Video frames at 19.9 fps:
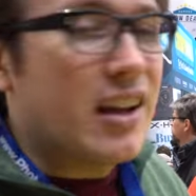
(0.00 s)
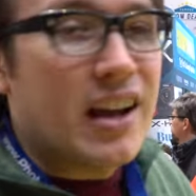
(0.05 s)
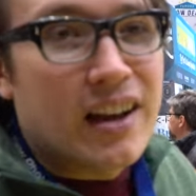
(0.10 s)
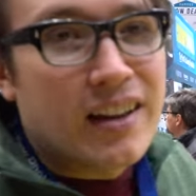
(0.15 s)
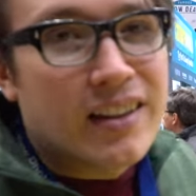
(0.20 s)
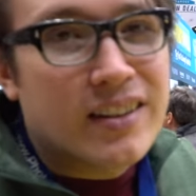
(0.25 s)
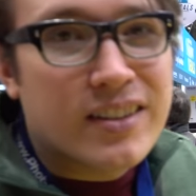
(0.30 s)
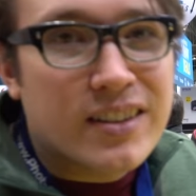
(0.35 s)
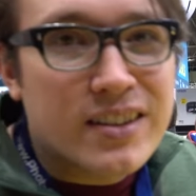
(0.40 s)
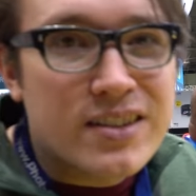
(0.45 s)

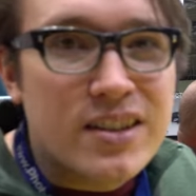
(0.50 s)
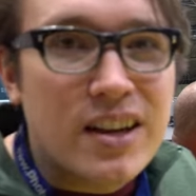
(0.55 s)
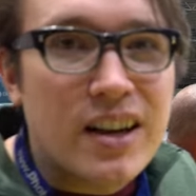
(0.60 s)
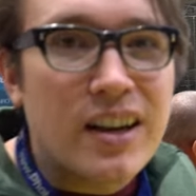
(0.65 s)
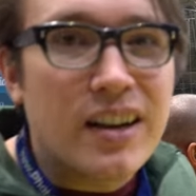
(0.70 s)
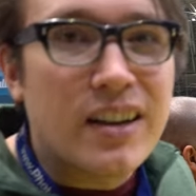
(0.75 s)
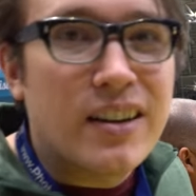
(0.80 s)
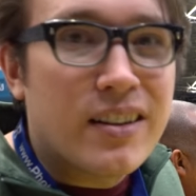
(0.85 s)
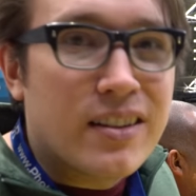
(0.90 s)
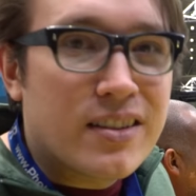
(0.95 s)
Yeah, it's
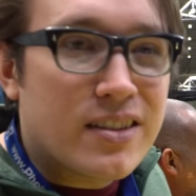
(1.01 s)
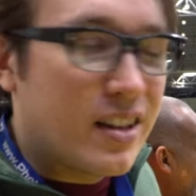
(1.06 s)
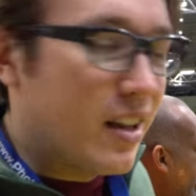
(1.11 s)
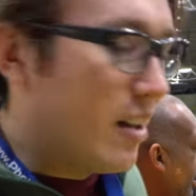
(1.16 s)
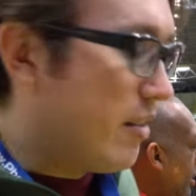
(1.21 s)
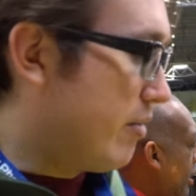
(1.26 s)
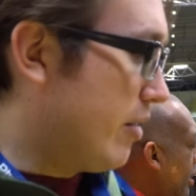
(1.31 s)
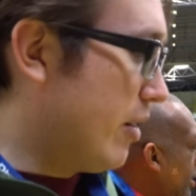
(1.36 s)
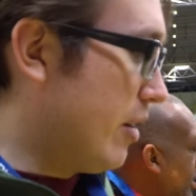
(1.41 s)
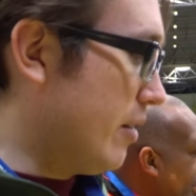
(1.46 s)
uh, it's a
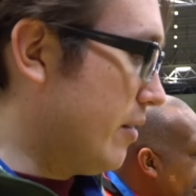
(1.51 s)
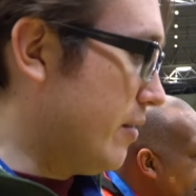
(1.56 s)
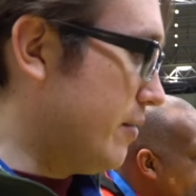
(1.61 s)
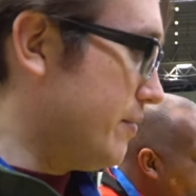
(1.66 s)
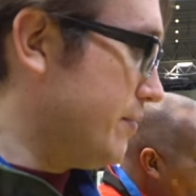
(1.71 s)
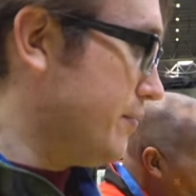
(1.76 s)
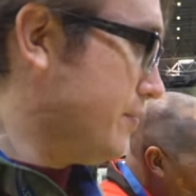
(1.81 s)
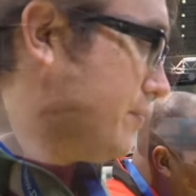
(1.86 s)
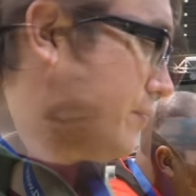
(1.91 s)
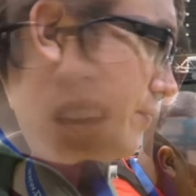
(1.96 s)
lot of fun.
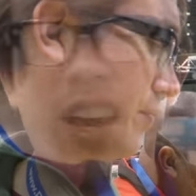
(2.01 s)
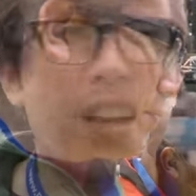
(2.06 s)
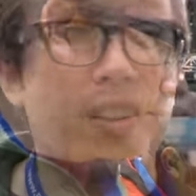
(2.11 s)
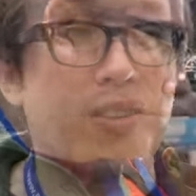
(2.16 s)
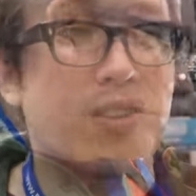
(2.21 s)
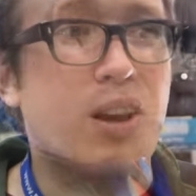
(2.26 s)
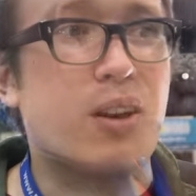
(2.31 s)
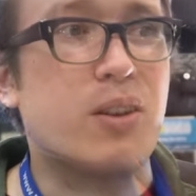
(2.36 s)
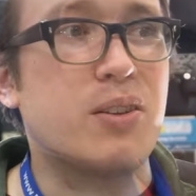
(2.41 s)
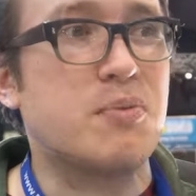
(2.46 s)
Yeah,
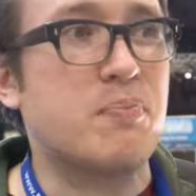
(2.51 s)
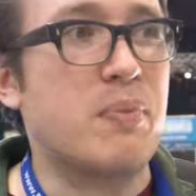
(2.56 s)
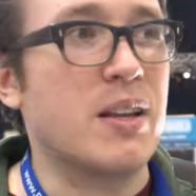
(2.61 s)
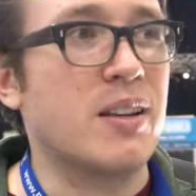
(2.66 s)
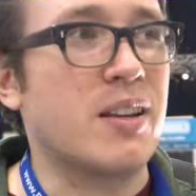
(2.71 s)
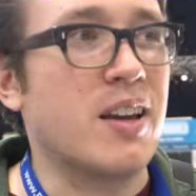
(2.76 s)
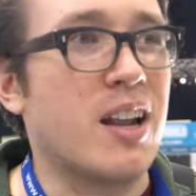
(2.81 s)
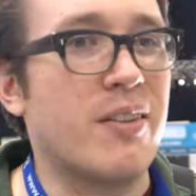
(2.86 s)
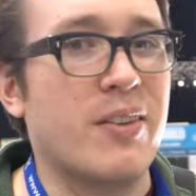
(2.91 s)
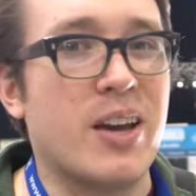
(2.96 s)
so it's
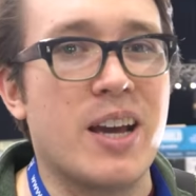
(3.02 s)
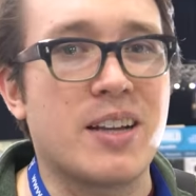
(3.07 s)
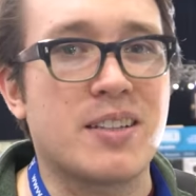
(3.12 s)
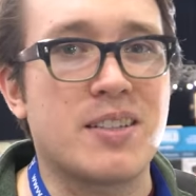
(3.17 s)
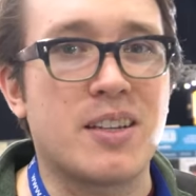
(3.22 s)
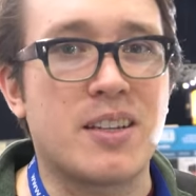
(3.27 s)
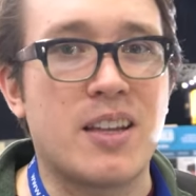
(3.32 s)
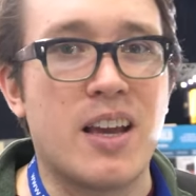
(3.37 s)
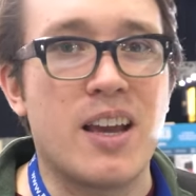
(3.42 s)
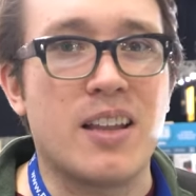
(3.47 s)
been kind of a
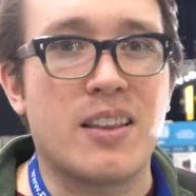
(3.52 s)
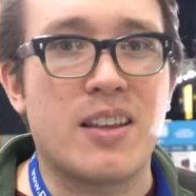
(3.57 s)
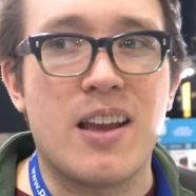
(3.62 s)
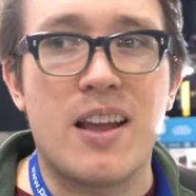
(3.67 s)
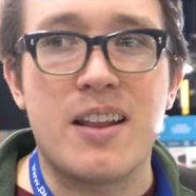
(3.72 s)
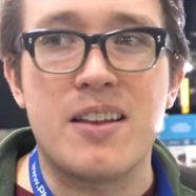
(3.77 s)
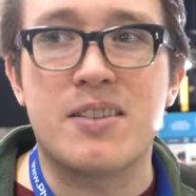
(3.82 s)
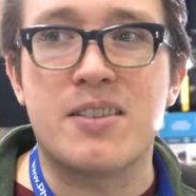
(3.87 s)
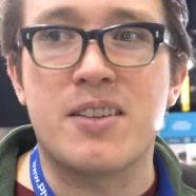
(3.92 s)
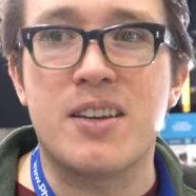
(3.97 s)
hectic day at the
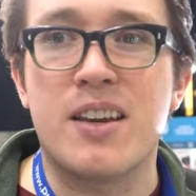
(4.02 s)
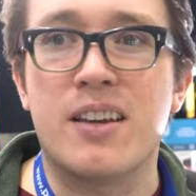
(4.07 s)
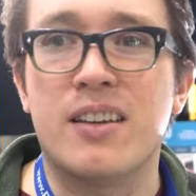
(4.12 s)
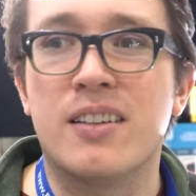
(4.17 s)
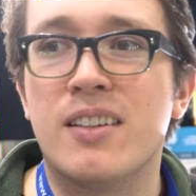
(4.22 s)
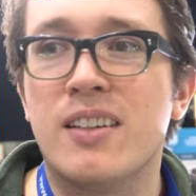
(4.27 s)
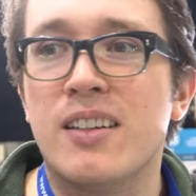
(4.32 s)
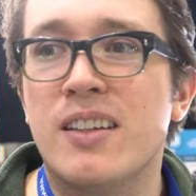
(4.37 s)
N E C.